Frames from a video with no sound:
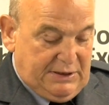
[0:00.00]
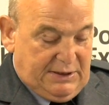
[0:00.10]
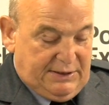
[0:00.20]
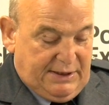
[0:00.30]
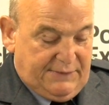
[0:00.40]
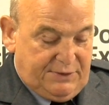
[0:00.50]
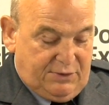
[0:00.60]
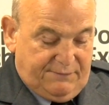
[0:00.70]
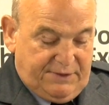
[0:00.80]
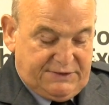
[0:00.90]
And again, they're
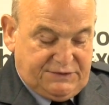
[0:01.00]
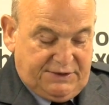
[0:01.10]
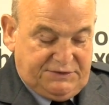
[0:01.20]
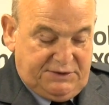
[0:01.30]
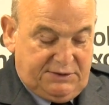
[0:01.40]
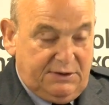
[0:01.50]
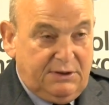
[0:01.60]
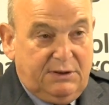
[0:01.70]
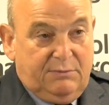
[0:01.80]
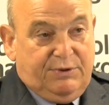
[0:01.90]
not very exciting,
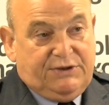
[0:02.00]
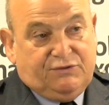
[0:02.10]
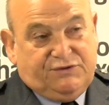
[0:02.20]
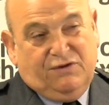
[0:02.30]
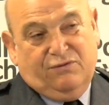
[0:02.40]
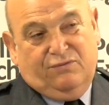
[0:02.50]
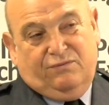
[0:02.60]
but it's also